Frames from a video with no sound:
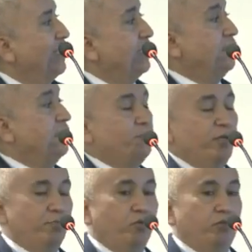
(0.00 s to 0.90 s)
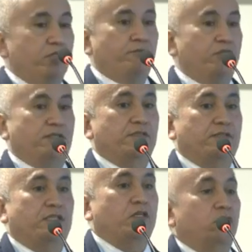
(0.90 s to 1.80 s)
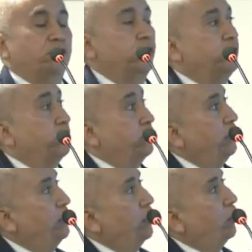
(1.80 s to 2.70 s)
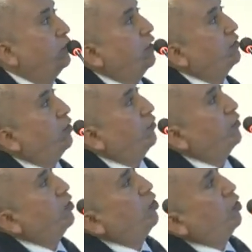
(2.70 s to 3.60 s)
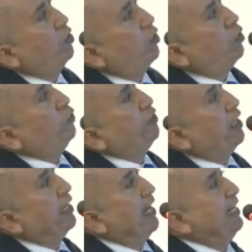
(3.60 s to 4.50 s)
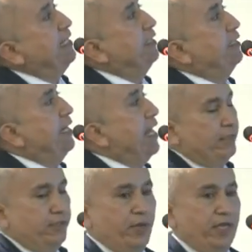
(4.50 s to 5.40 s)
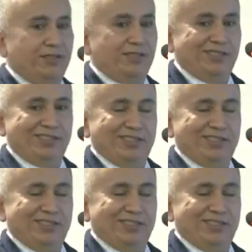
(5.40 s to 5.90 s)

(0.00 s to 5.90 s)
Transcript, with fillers: And this is very important, for instance, in the context, in the context of ocean alkalinity enhancement,